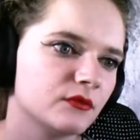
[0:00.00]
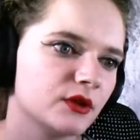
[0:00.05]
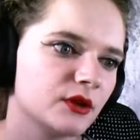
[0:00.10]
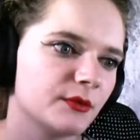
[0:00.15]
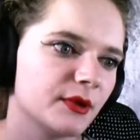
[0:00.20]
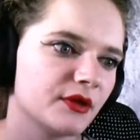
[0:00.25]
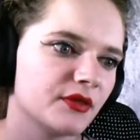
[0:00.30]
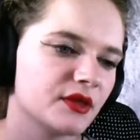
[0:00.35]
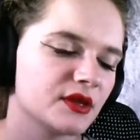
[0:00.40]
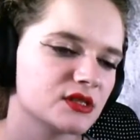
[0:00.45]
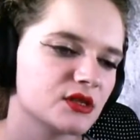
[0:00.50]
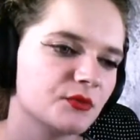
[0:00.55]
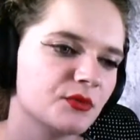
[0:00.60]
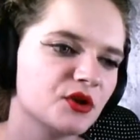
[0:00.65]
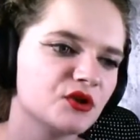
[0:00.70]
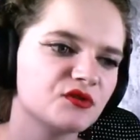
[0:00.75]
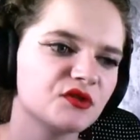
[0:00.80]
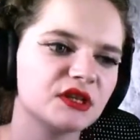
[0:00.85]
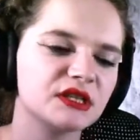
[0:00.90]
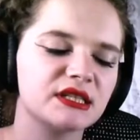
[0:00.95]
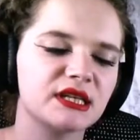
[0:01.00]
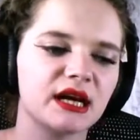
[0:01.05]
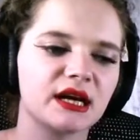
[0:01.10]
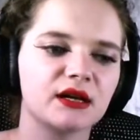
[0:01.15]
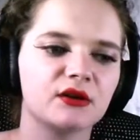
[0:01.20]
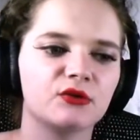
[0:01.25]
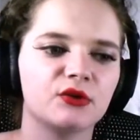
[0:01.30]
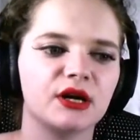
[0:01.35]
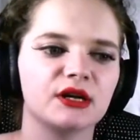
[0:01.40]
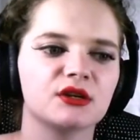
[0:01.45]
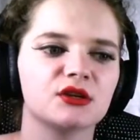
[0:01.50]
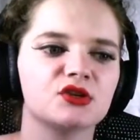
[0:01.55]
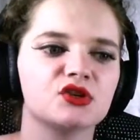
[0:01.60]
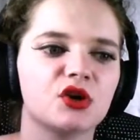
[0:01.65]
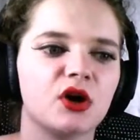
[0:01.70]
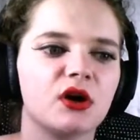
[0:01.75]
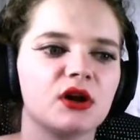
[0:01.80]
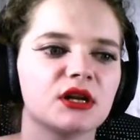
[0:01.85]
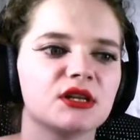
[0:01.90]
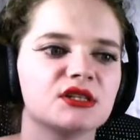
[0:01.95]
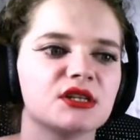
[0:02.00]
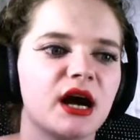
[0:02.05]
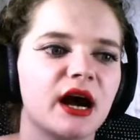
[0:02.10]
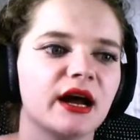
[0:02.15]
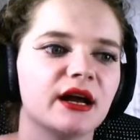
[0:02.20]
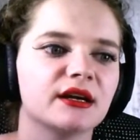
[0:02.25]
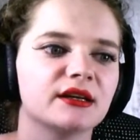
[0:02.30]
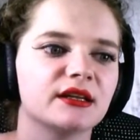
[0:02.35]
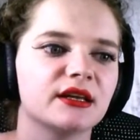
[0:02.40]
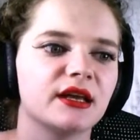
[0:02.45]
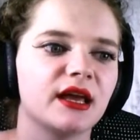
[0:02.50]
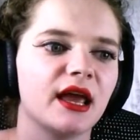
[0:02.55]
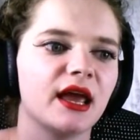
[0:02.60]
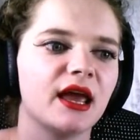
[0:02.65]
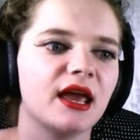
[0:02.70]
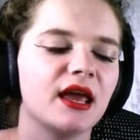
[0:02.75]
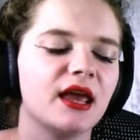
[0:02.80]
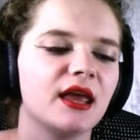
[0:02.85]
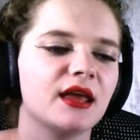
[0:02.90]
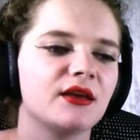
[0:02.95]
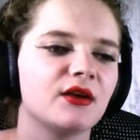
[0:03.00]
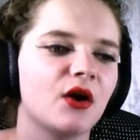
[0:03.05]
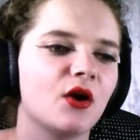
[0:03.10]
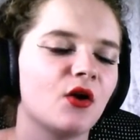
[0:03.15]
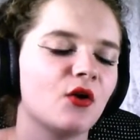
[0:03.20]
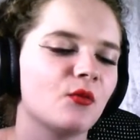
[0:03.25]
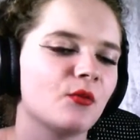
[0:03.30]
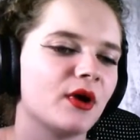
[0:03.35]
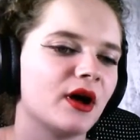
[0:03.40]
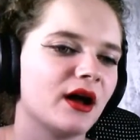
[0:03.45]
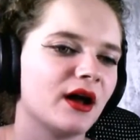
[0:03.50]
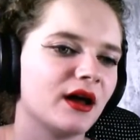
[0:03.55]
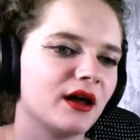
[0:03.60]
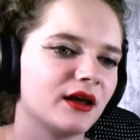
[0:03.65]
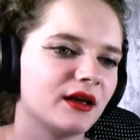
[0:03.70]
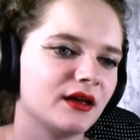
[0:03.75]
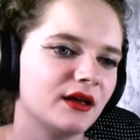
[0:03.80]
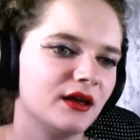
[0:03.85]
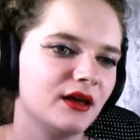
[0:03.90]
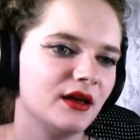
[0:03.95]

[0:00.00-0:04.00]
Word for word: What about this? A beautifully decorated chocolate-tired cake. Oh my.